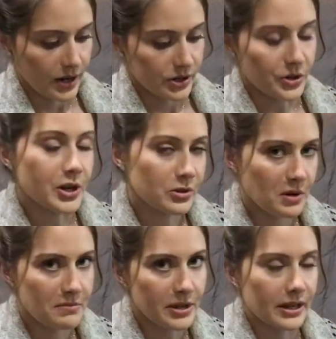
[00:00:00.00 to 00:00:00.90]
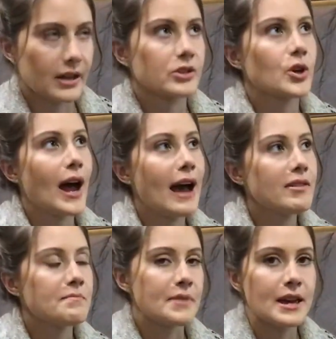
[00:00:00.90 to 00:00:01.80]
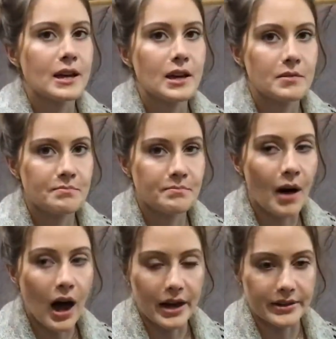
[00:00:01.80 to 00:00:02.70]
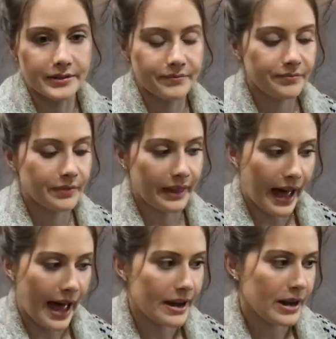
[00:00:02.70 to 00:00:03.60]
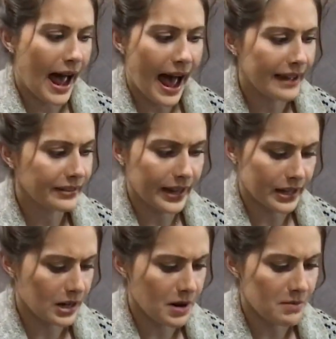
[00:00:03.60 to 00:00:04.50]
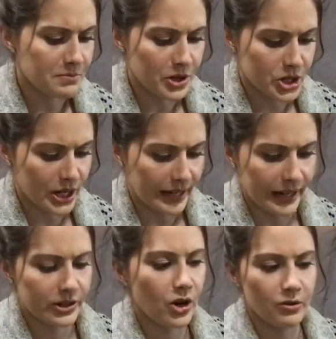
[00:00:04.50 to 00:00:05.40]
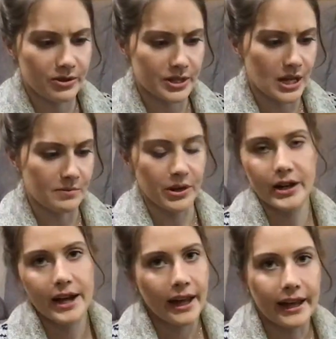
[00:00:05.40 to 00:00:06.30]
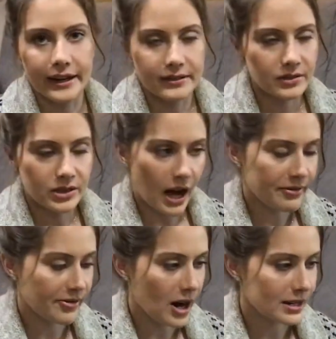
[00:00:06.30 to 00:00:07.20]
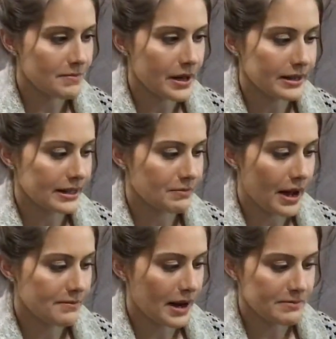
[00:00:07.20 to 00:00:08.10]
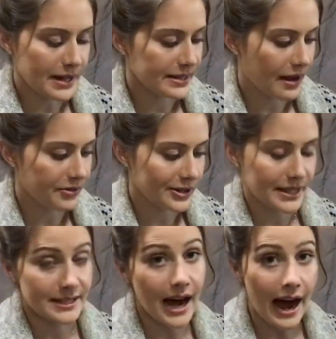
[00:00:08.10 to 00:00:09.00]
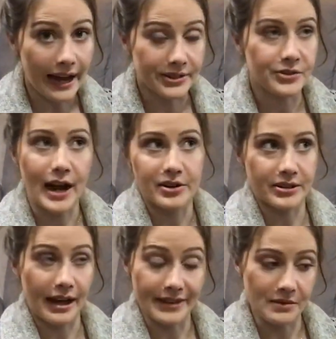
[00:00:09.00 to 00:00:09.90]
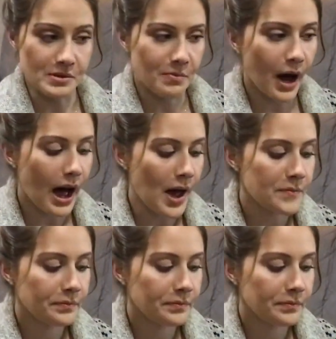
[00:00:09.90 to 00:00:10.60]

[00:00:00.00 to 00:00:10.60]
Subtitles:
So here's what I'm thinking. So I have a big pot that had like a bush in it over the summer, and it got frostbit despite my best efforts and died, so now I just have an empty pot.